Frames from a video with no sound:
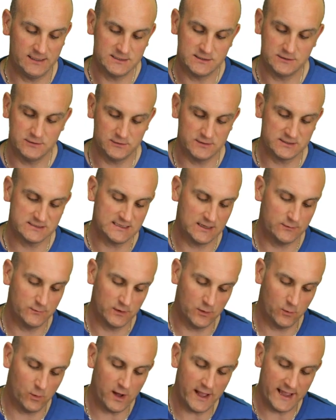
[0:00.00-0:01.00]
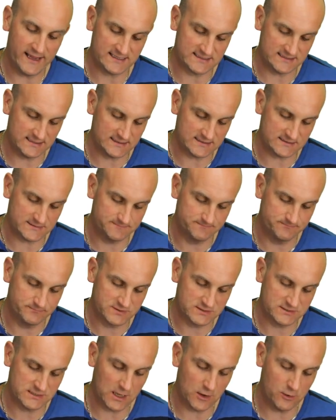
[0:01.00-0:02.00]
need to do the same with the y-axis.
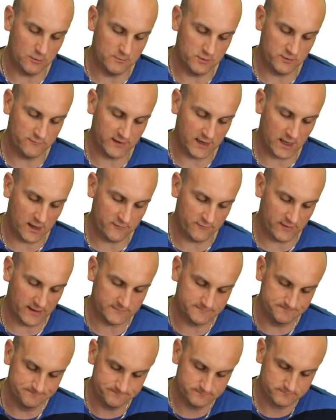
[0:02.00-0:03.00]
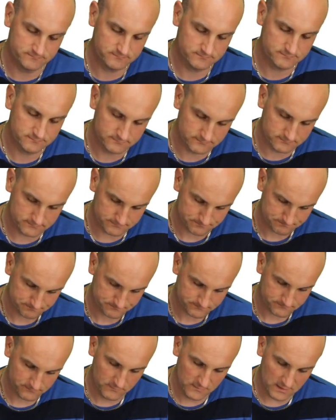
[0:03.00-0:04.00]
So moving over
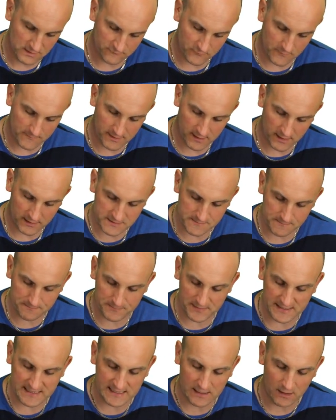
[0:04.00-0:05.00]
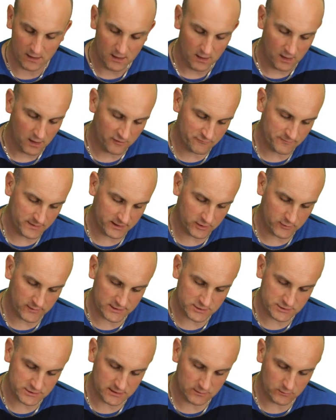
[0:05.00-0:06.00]
for part B of my
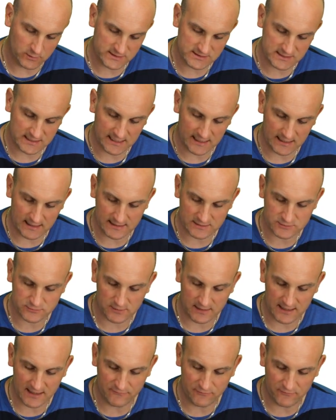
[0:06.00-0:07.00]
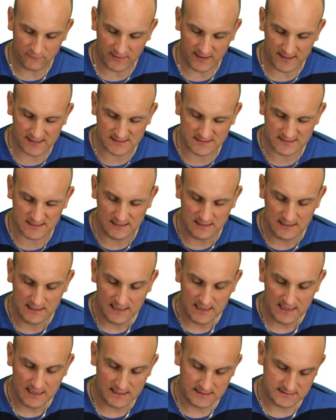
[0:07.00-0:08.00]
question, once again let's write f of x
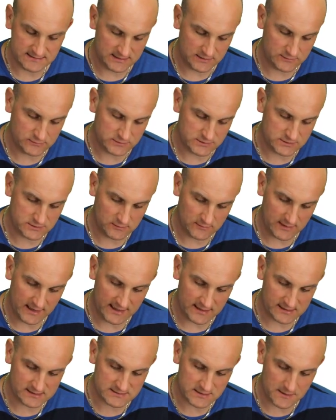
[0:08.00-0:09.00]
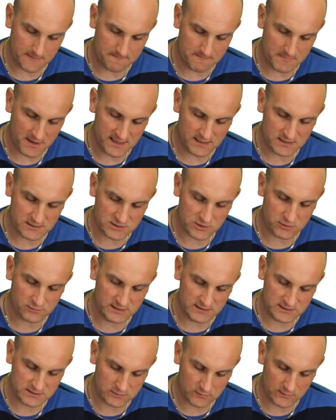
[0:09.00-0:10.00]
is equal to x
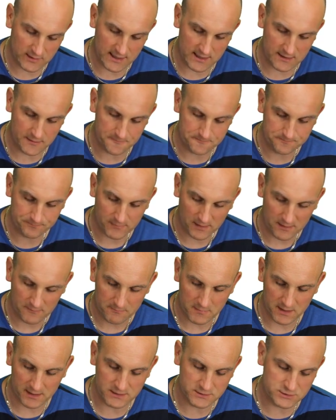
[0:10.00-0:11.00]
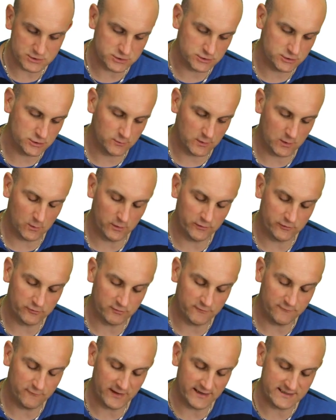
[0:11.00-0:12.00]
(3^2 2). We want
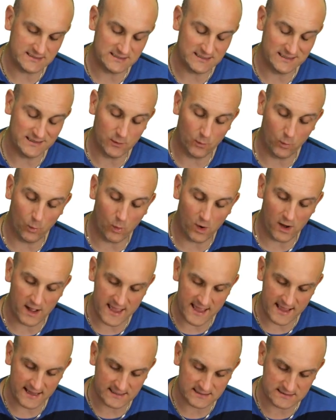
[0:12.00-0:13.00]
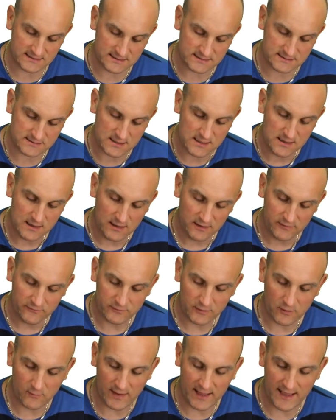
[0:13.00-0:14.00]
to reflect it in the y-axis.
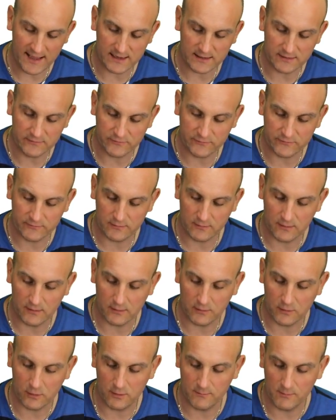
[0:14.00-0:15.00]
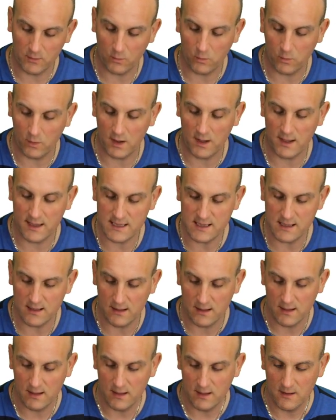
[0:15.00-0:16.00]
So x, y
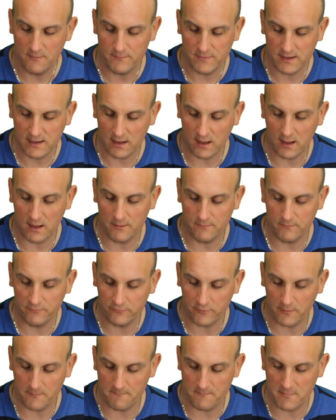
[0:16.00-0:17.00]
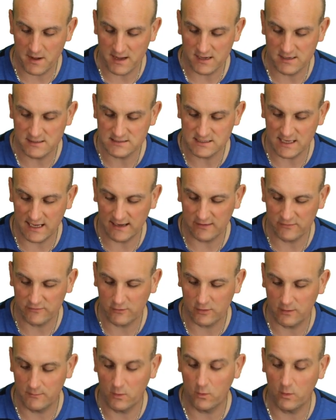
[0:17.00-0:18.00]
becomes -x,
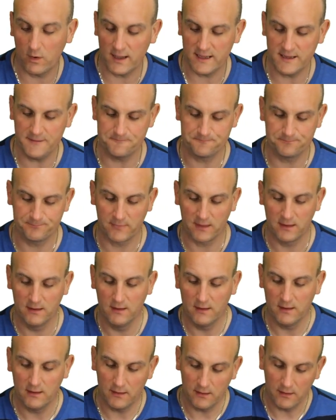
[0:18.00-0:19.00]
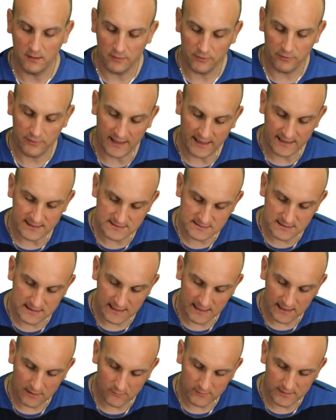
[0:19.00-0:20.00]
y. That
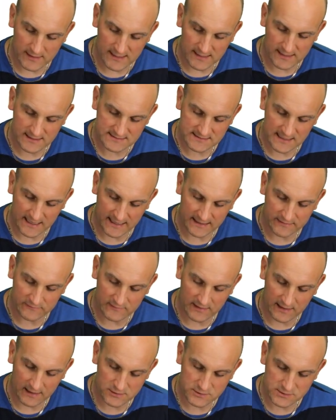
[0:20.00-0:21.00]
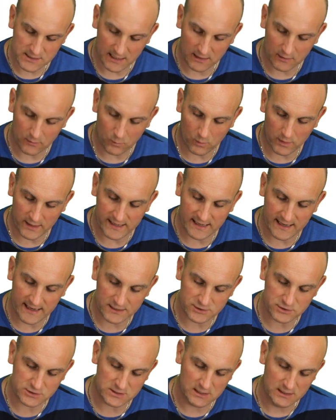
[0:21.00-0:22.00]
now is x dashed and y
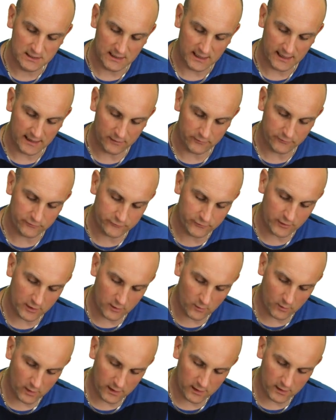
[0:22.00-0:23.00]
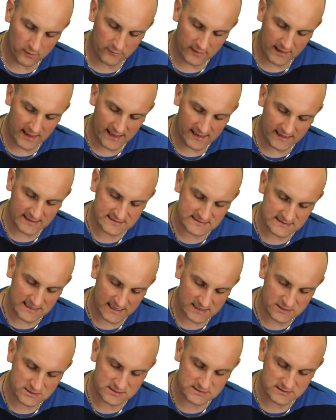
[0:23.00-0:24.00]
dashed. And so I know that x
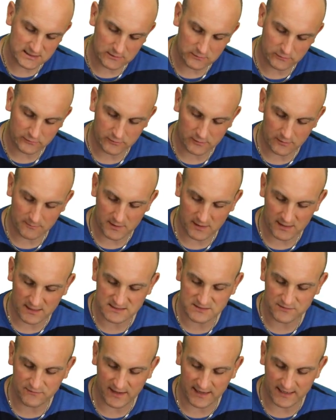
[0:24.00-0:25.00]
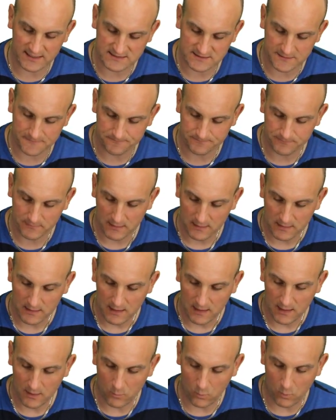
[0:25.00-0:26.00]
dashed is equal to the minus of x
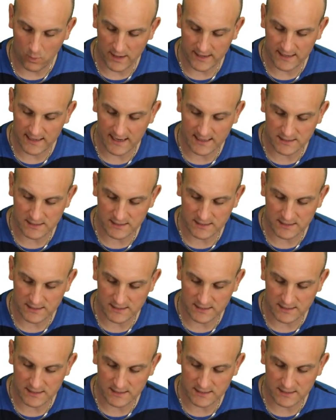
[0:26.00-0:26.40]
and y